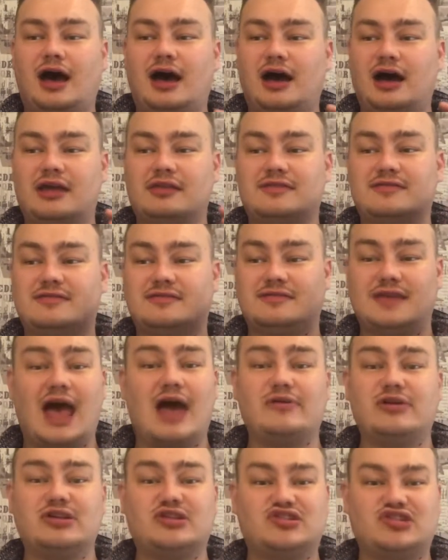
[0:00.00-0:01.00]

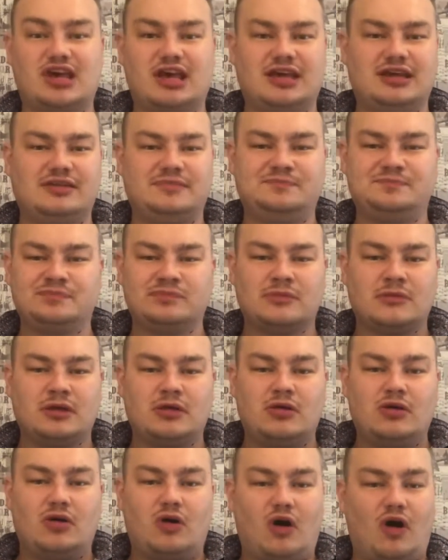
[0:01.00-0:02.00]
Sarah Jane,
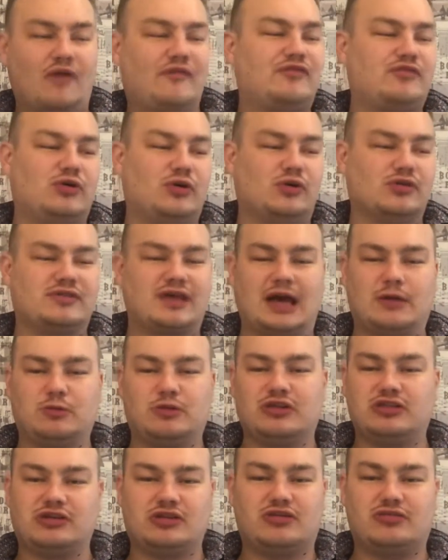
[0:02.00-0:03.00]
of course, had one
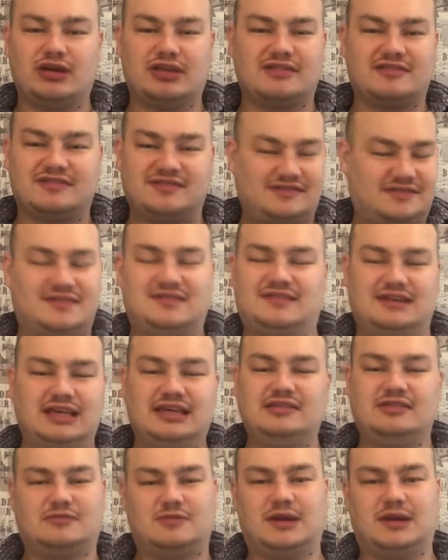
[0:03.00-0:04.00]
of the greatest
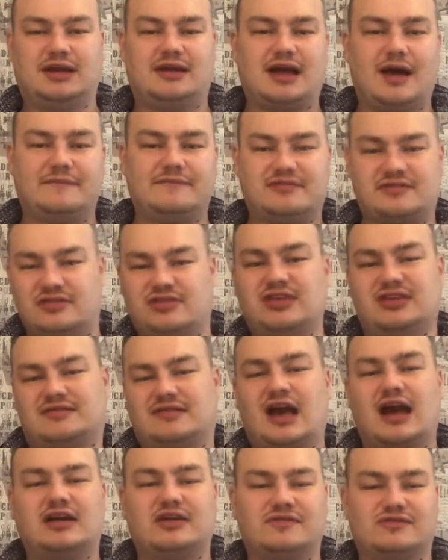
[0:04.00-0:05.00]
scenes when it comes to this
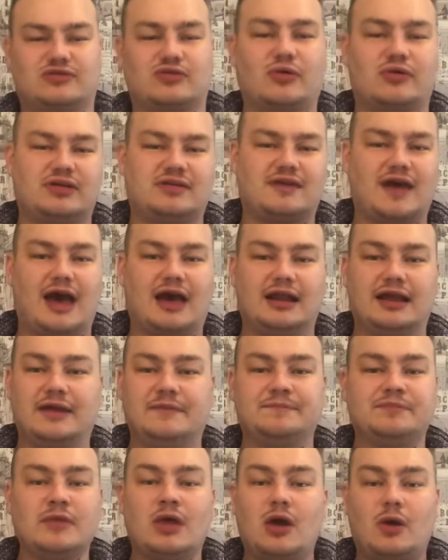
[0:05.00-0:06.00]
kind of storytelling,
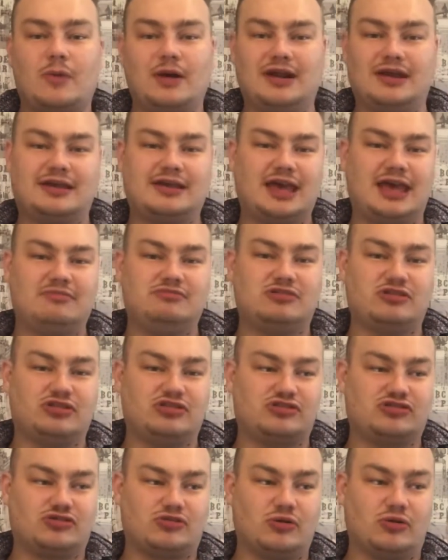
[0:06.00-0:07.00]
when it came to the
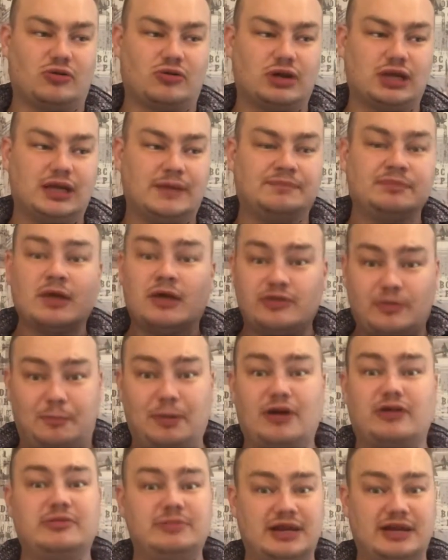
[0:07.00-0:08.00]
story The
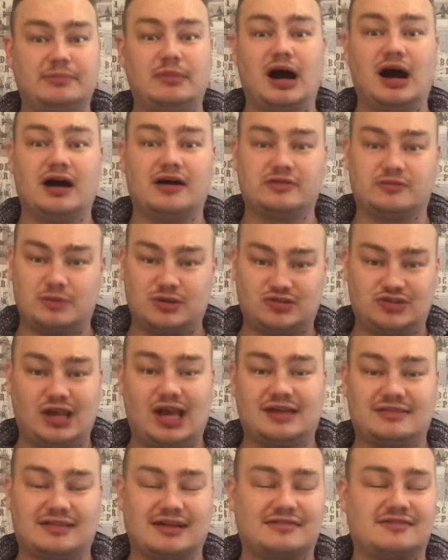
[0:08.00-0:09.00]
Pyramid of Mars, where she
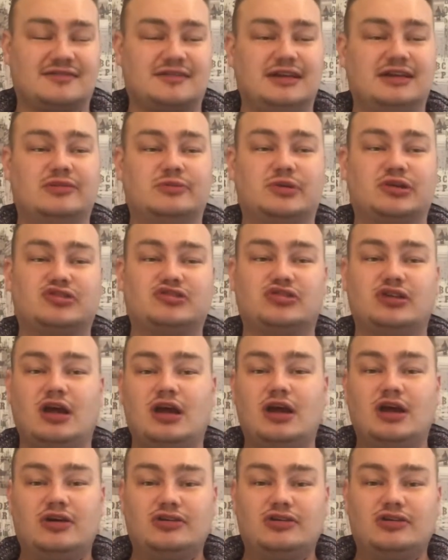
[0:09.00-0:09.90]
has that scene in which the